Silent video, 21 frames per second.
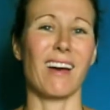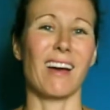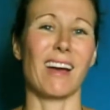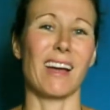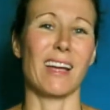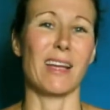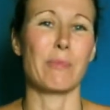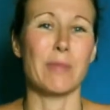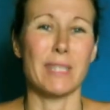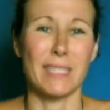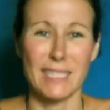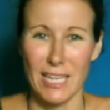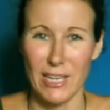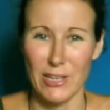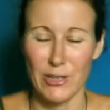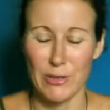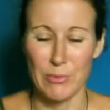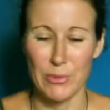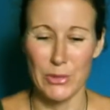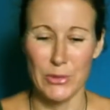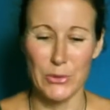I'm the
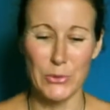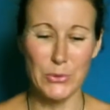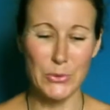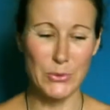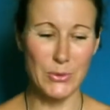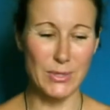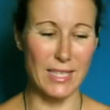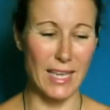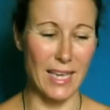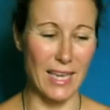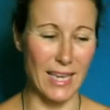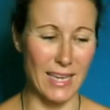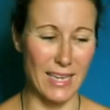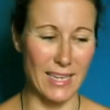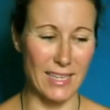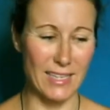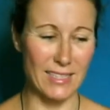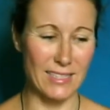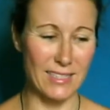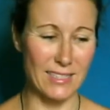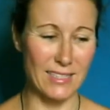Tarot Muse
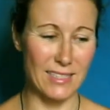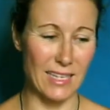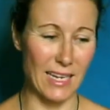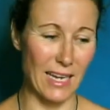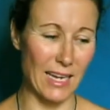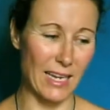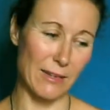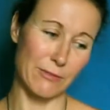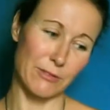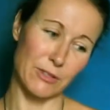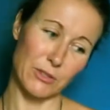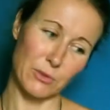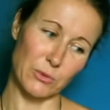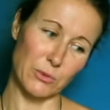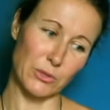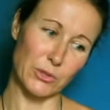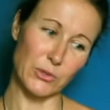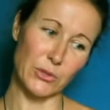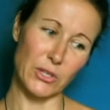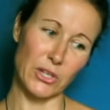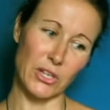and I've got all
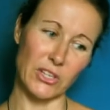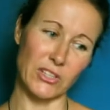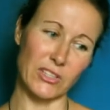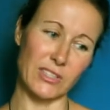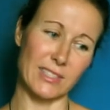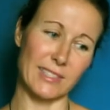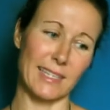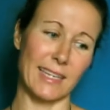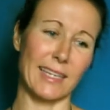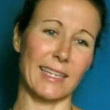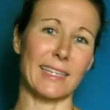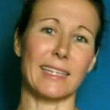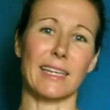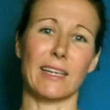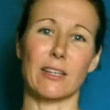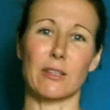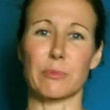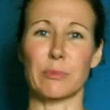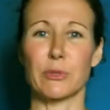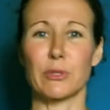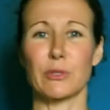your cards laid
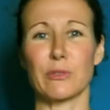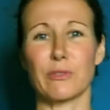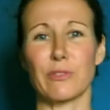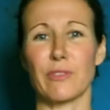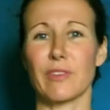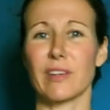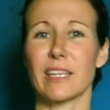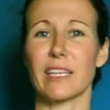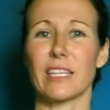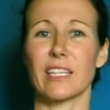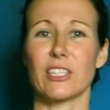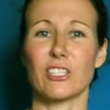out beautifully,